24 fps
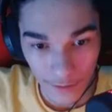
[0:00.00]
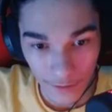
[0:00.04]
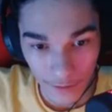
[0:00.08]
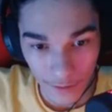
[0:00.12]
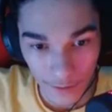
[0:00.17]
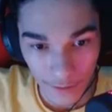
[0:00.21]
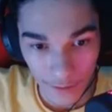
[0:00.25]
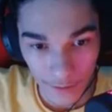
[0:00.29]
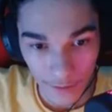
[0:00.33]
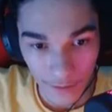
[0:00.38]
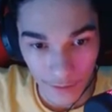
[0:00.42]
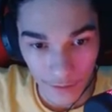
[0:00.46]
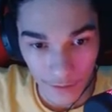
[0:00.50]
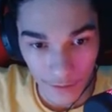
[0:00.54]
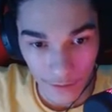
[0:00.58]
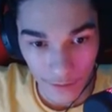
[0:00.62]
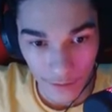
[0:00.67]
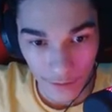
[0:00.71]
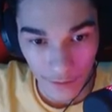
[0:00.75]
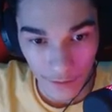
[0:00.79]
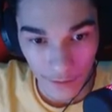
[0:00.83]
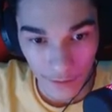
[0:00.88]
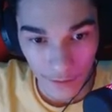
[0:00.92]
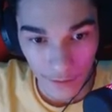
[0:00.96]

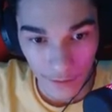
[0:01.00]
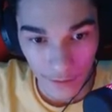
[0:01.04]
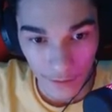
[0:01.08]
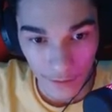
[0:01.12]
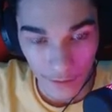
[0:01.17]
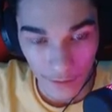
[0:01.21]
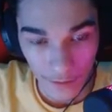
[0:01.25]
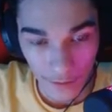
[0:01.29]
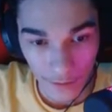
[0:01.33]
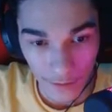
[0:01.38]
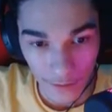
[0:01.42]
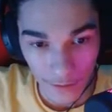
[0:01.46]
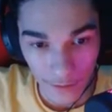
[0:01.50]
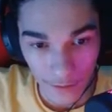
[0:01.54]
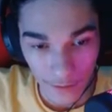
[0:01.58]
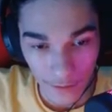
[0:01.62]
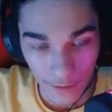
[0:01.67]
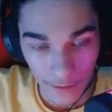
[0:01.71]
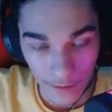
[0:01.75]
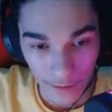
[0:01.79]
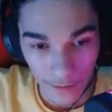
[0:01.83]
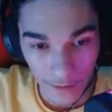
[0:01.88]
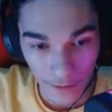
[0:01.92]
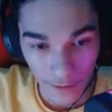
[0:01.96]

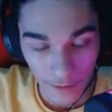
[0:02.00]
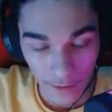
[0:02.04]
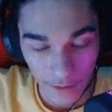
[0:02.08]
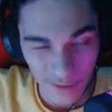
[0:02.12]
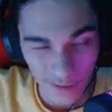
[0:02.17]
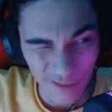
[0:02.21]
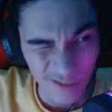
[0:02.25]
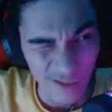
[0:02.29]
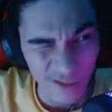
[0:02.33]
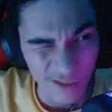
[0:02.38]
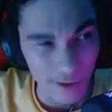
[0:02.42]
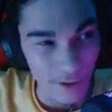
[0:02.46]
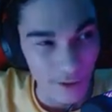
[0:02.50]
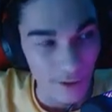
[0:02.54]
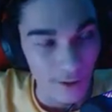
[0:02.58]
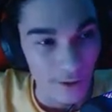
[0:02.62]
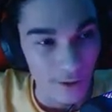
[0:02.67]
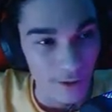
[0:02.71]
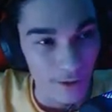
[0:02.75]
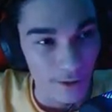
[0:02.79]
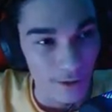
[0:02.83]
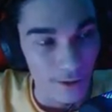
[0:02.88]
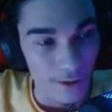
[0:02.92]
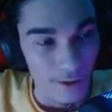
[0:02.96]

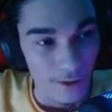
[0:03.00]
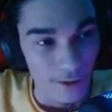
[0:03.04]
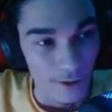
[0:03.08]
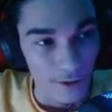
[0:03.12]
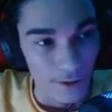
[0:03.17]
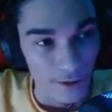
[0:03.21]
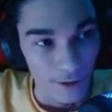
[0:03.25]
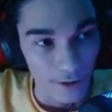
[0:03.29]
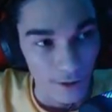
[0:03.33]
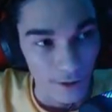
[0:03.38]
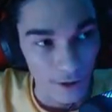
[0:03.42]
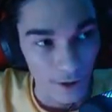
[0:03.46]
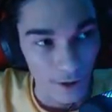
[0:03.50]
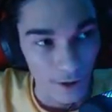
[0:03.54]
Nothing is said.